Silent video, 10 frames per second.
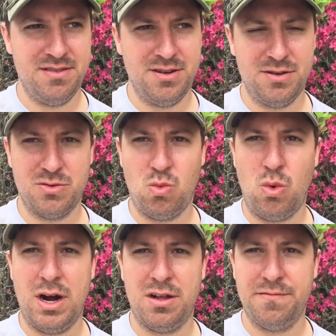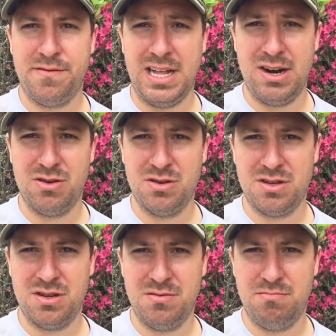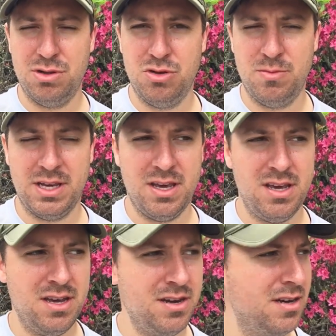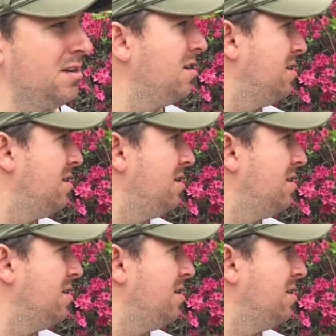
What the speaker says: there are wildflowers blooming here.